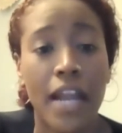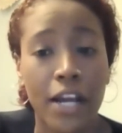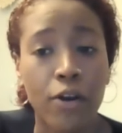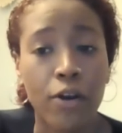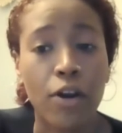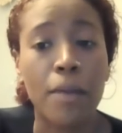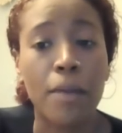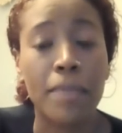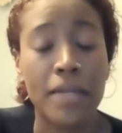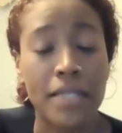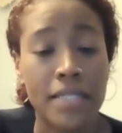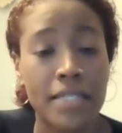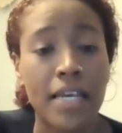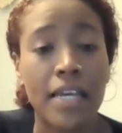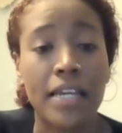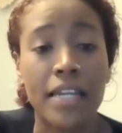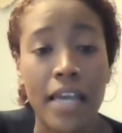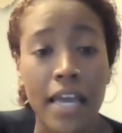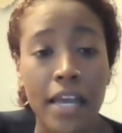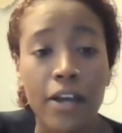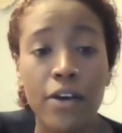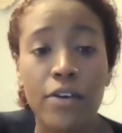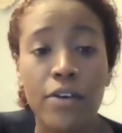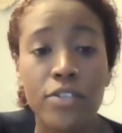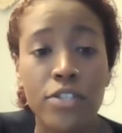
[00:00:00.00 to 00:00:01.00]
I grew up in San
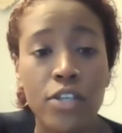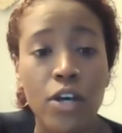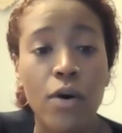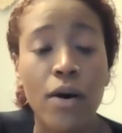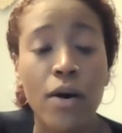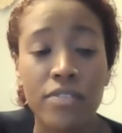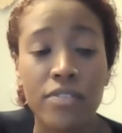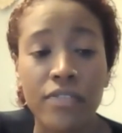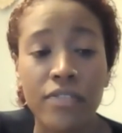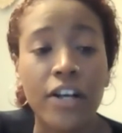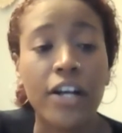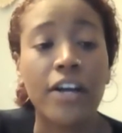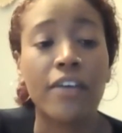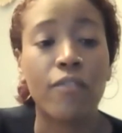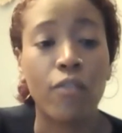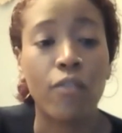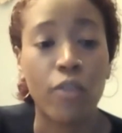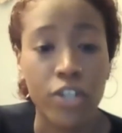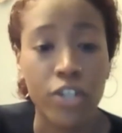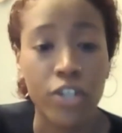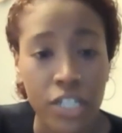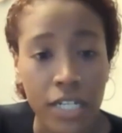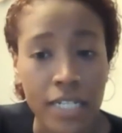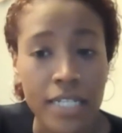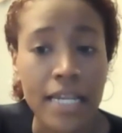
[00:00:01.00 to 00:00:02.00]
Diego. So I was very
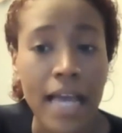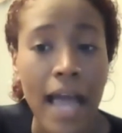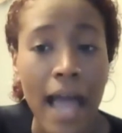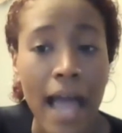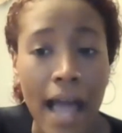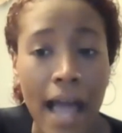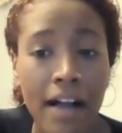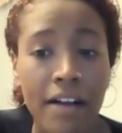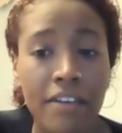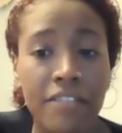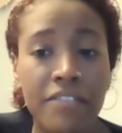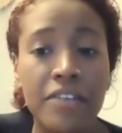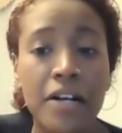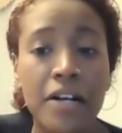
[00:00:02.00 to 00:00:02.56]
fortunate to have